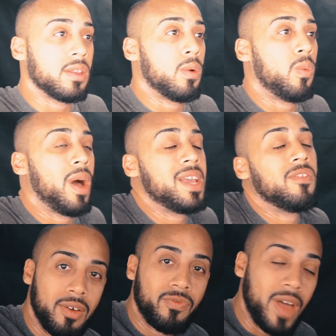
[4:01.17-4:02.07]
the
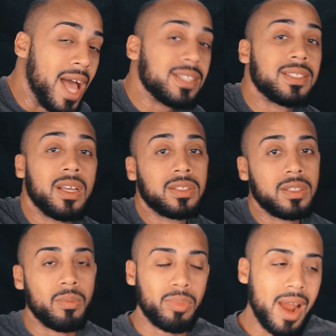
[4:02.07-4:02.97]
white fat cells
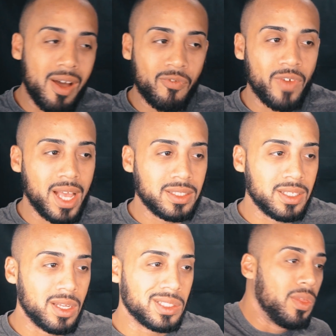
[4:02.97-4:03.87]
to brown fat
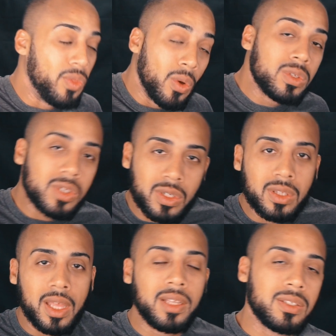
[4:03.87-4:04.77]
cells. Those
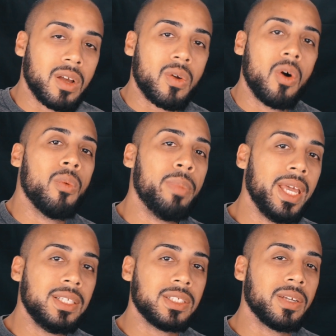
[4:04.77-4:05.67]
things are called
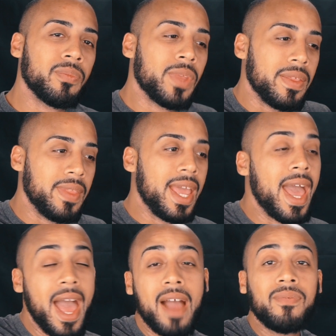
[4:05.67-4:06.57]
beiging. They
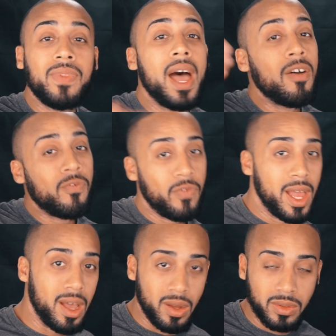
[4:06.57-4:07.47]
have not
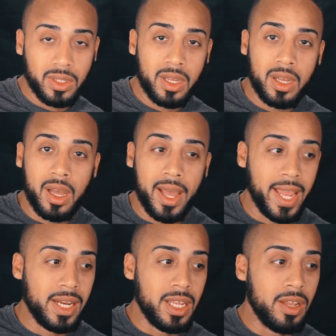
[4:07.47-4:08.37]
found
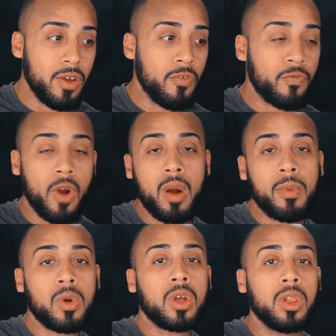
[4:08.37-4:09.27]
any
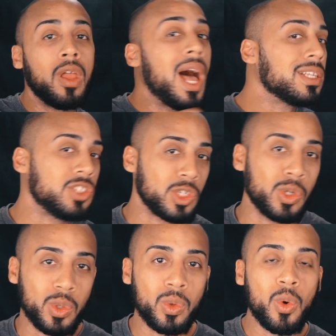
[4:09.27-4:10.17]

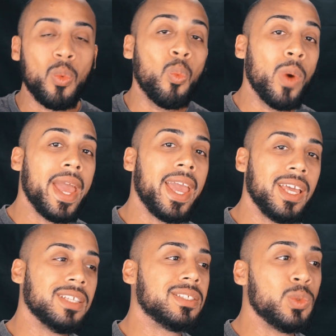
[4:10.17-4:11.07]
pharmacological
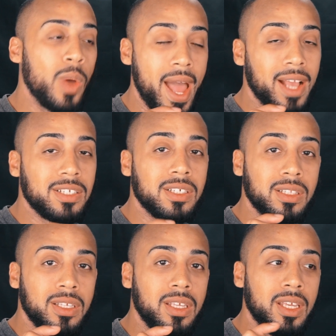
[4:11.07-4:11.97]
way to
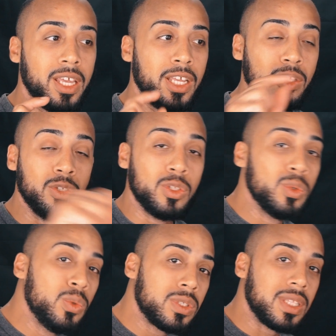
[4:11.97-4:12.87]
actually
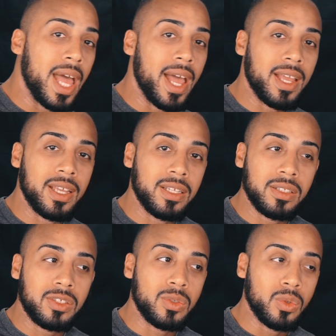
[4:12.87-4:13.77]
induce that
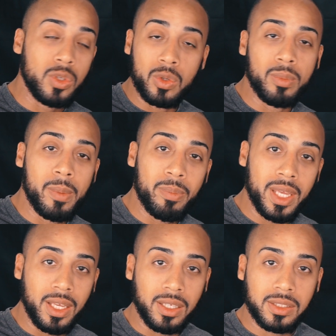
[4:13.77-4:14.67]
into human
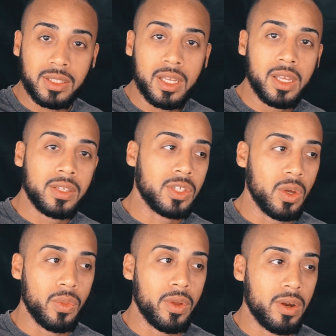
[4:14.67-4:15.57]
beings.
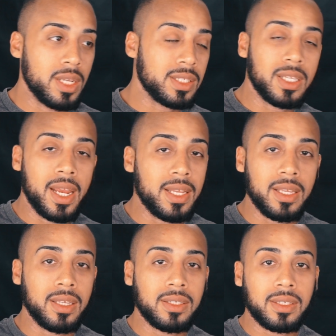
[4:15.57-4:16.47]
So there isn't
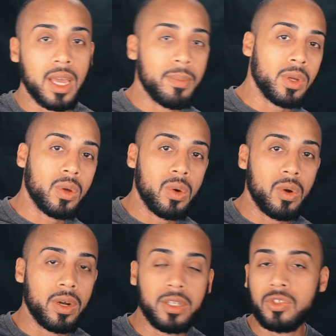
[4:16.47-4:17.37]
any chemical
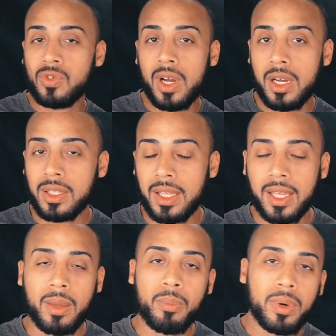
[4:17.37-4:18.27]
or any drug that they
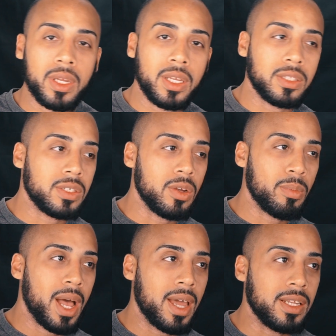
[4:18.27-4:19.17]
can put into your
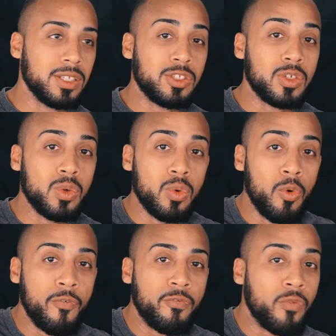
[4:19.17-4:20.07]
body
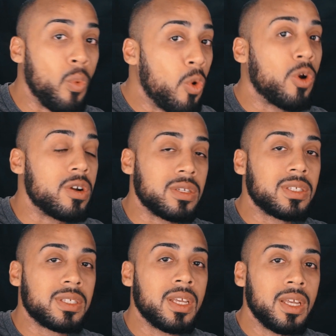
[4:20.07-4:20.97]
to
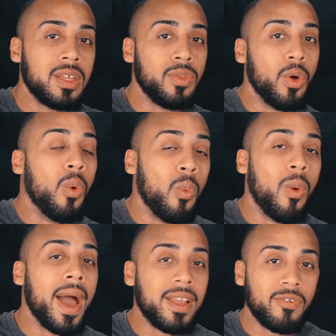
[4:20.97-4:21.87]
force the
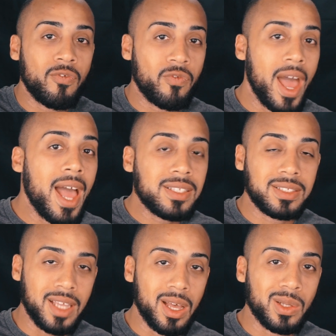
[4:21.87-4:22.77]
white fat
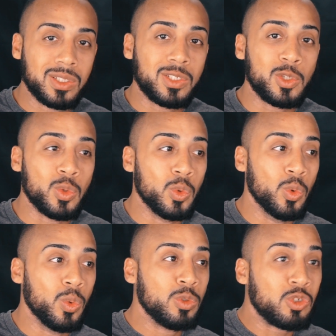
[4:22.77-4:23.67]
cells
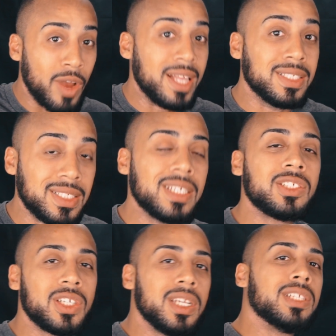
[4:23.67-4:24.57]
to
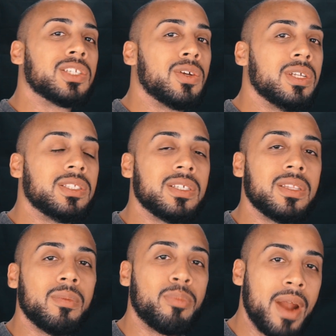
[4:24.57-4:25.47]
transition and turn into
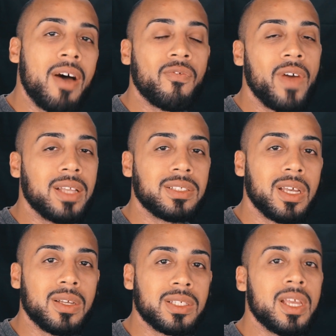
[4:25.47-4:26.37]
the brown fat
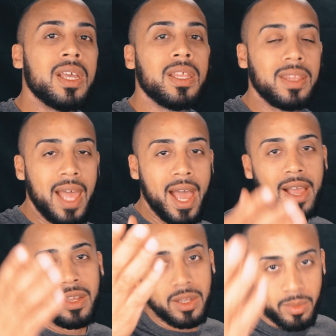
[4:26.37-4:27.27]
cells
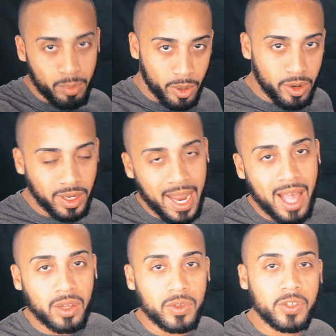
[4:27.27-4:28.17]
that burn
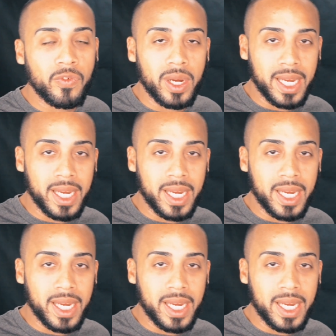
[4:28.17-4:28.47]
calories for